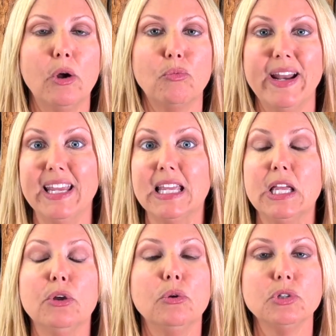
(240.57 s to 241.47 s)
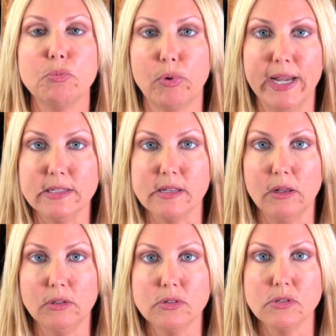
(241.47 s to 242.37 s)
outright kills brain
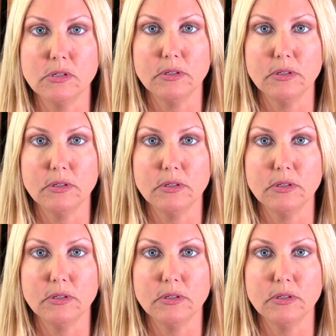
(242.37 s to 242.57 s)
cells.